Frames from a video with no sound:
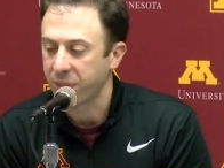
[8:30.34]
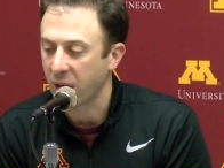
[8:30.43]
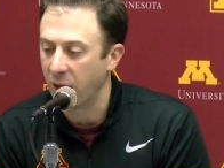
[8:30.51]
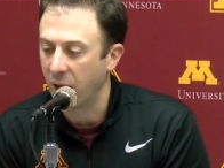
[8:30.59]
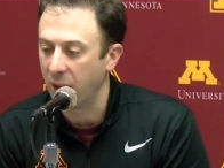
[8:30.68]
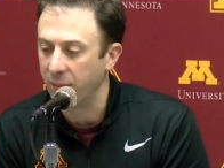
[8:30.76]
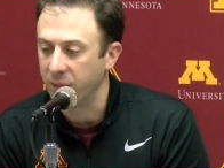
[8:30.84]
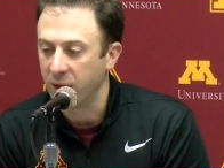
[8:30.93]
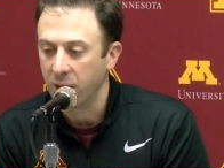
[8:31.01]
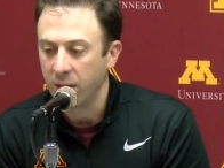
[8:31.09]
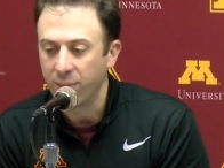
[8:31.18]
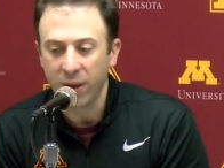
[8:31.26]

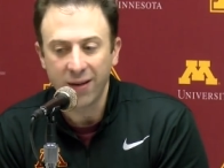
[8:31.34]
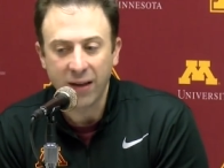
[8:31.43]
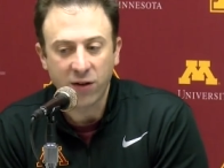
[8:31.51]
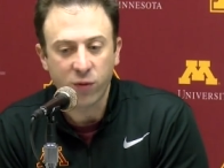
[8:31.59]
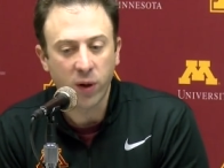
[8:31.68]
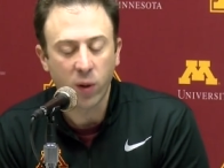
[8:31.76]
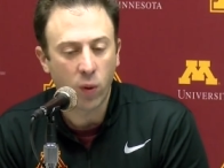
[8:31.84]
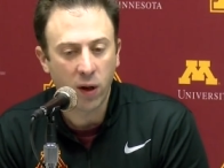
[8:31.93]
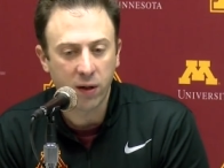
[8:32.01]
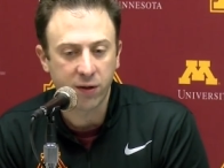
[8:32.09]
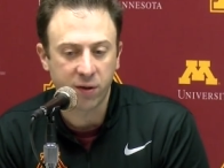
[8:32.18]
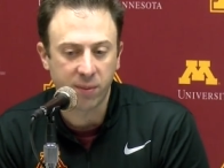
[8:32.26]
That's what it was.